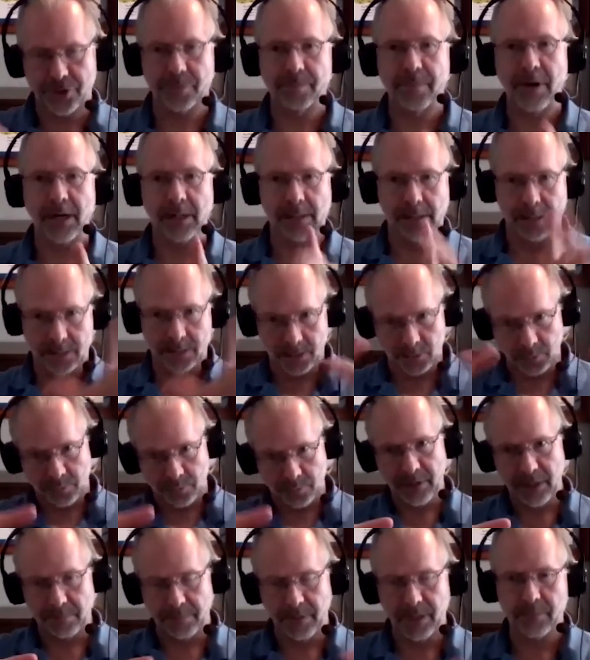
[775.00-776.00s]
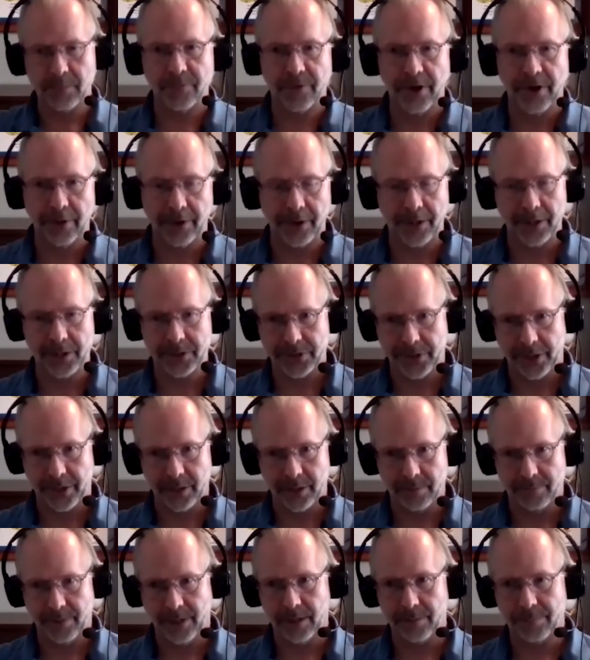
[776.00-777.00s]
you make this, it made me very
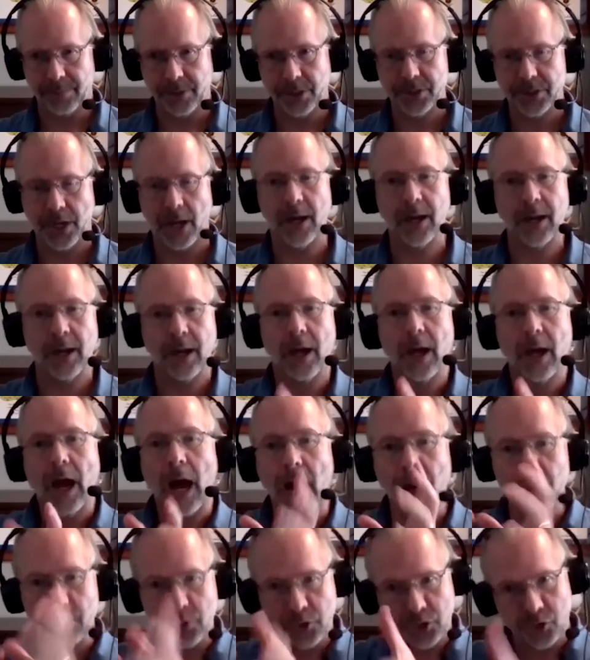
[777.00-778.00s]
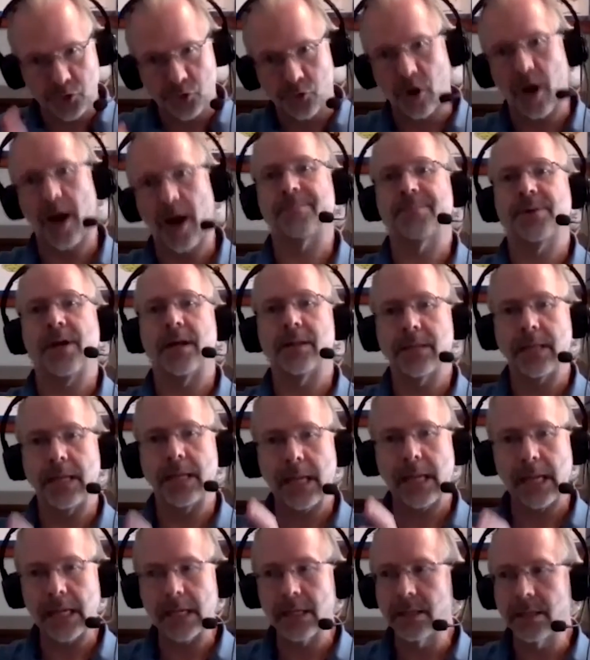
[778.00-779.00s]
excited about it because I I was trapped I
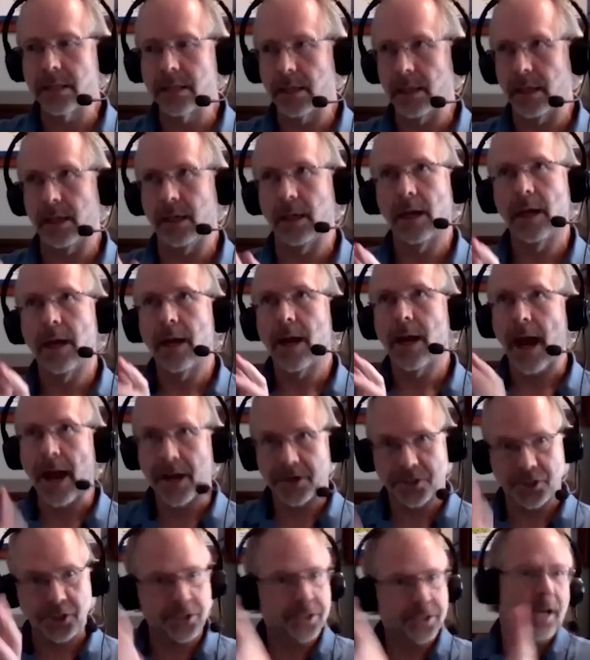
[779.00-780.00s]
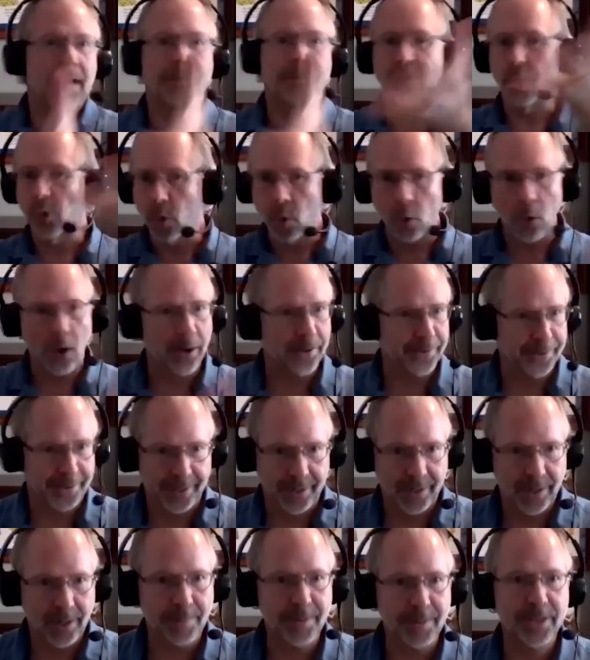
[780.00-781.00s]
think in the adjectival qualia.
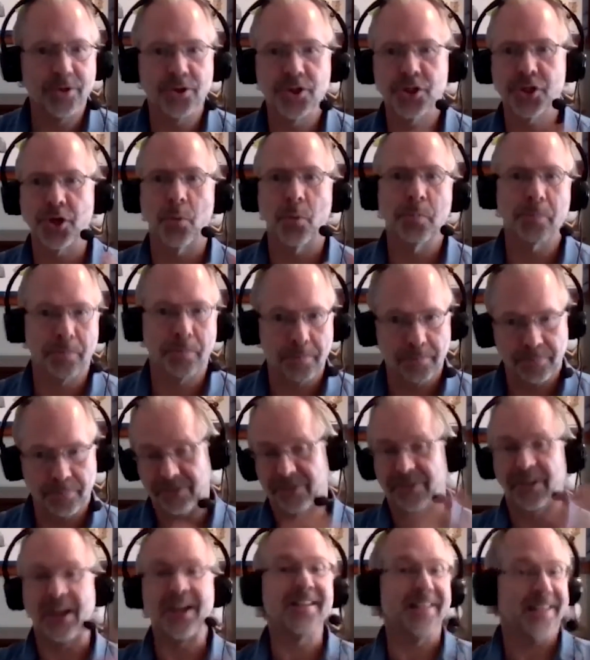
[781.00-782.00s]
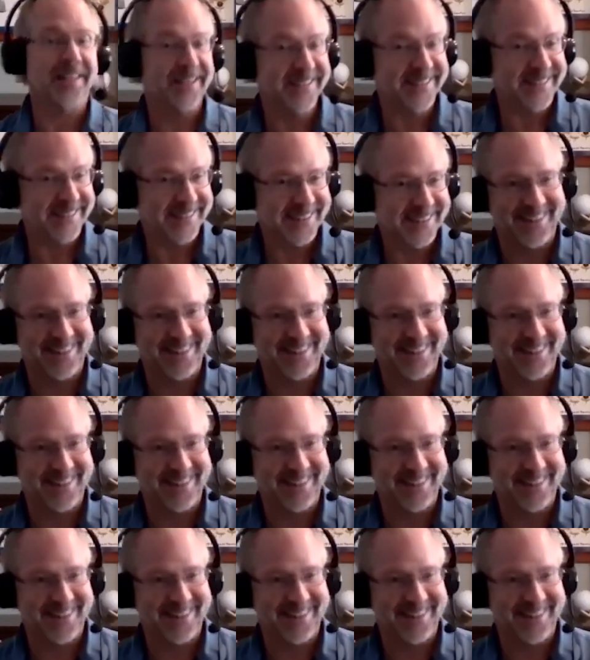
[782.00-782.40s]
I mean, they're so yeah. salient,